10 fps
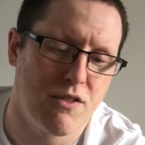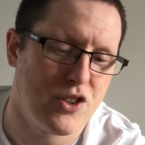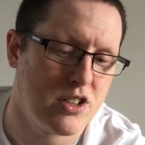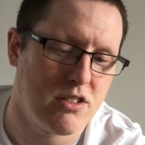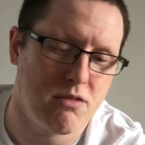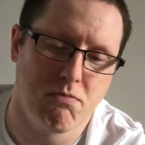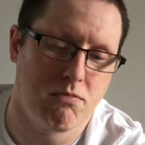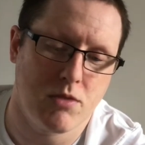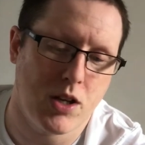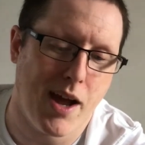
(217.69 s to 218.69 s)
for
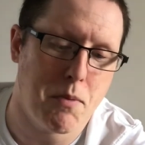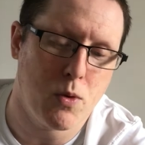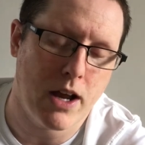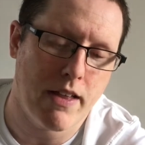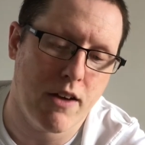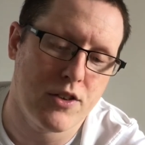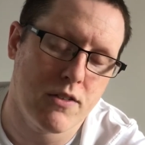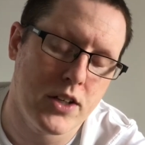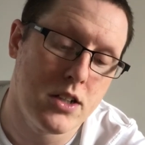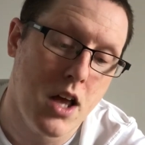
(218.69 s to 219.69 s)
capital letter there for some
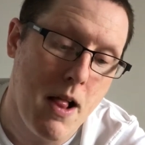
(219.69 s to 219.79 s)
reason,